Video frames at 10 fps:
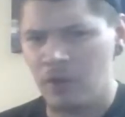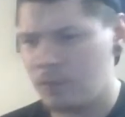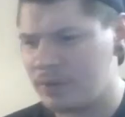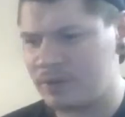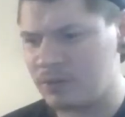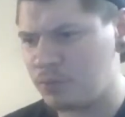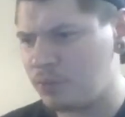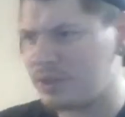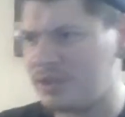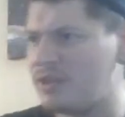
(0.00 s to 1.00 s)
When
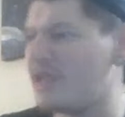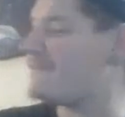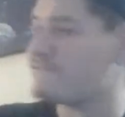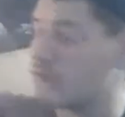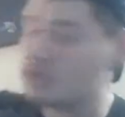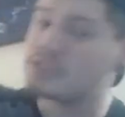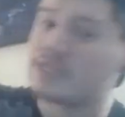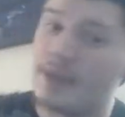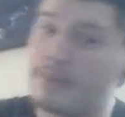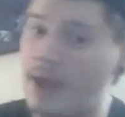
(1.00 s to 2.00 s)
it first
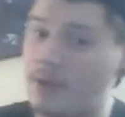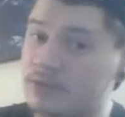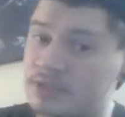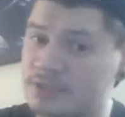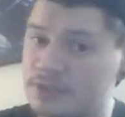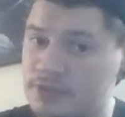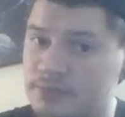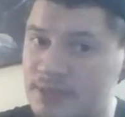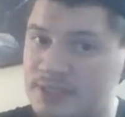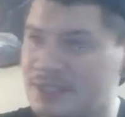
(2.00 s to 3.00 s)
came out with these girls
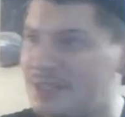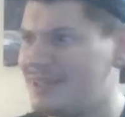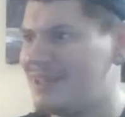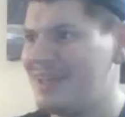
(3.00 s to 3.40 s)
missing,